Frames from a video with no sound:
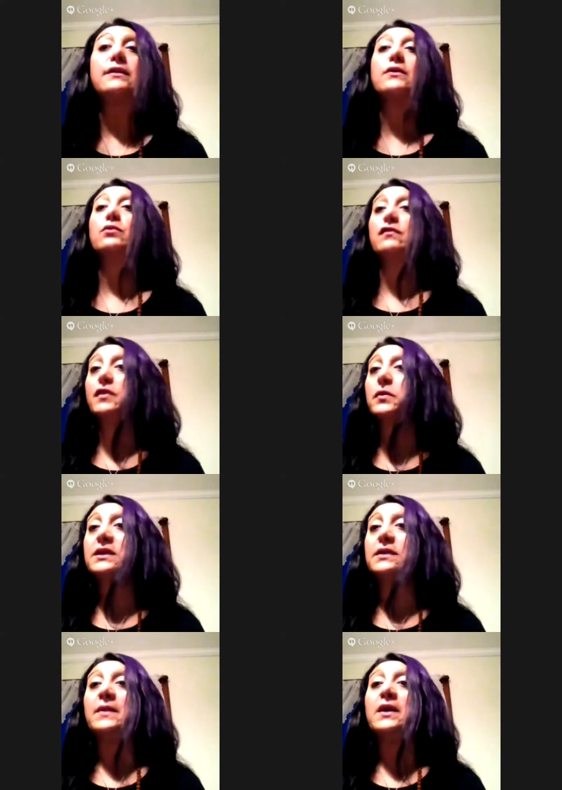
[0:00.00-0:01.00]
that refer
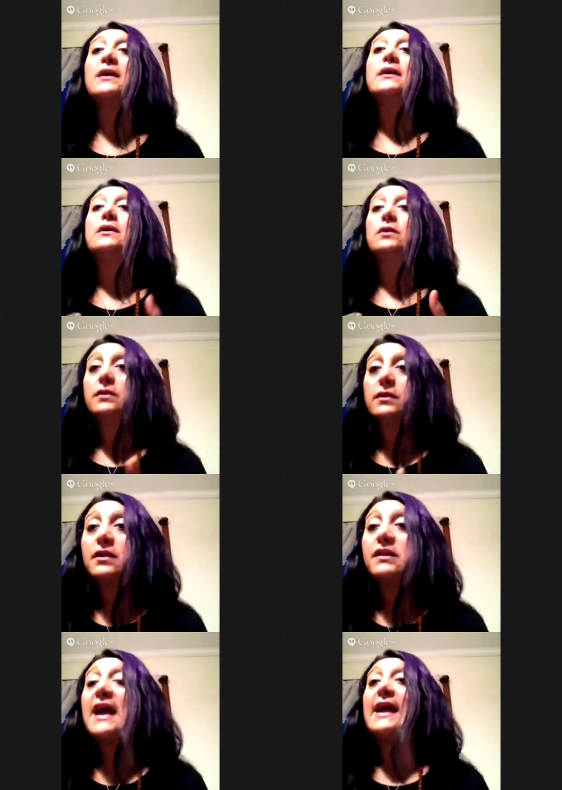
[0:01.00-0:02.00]
me
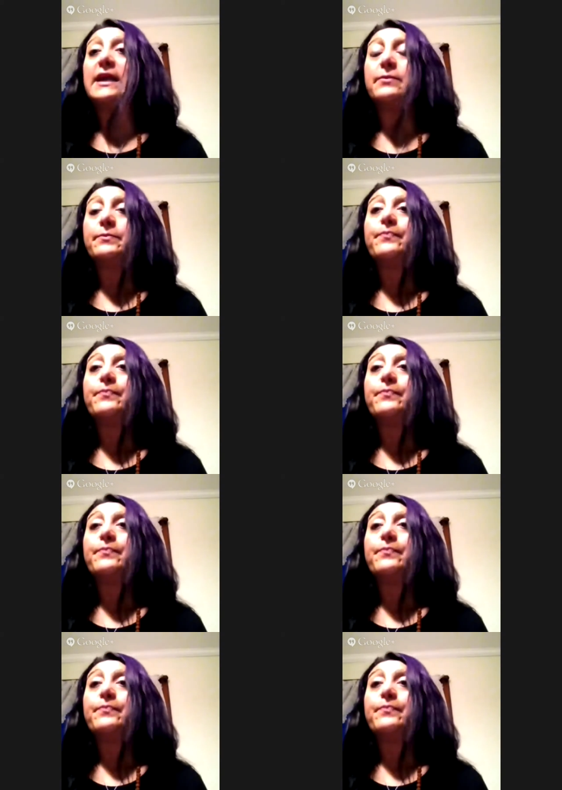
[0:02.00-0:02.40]
say,